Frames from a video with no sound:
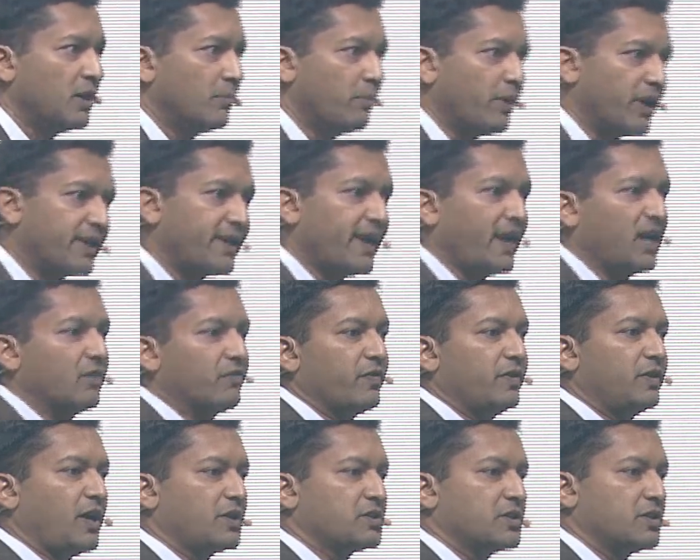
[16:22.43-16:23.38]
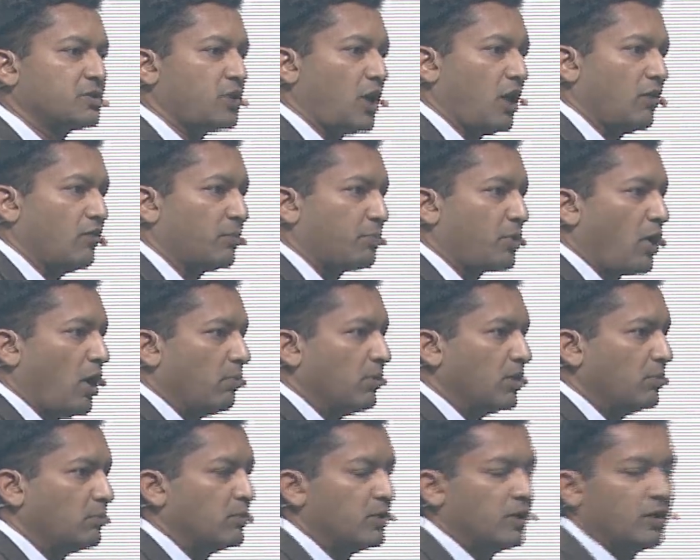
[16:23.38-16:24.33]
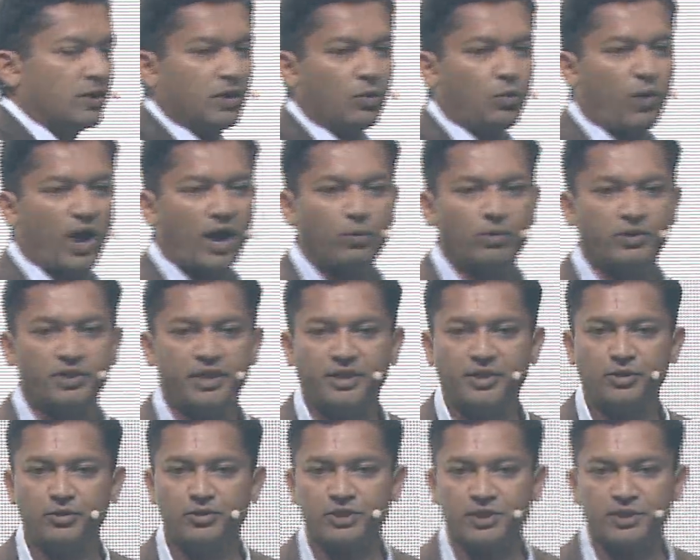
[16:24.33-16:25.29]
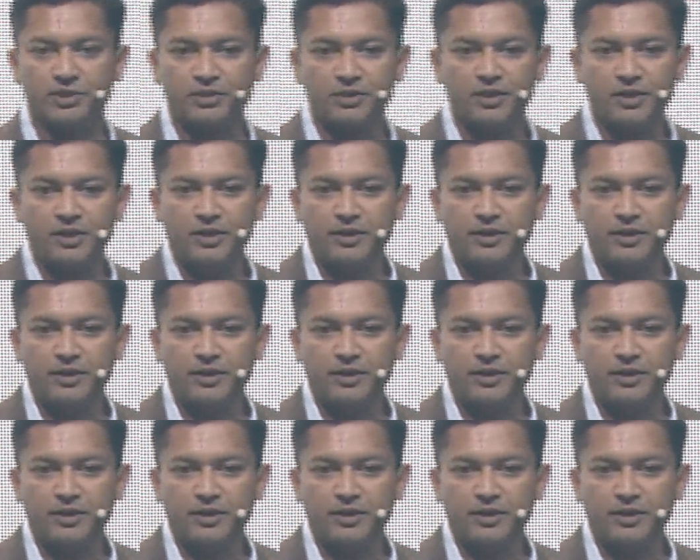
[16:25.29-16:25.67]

but again, if it doesn't solve a problem, why would they use it?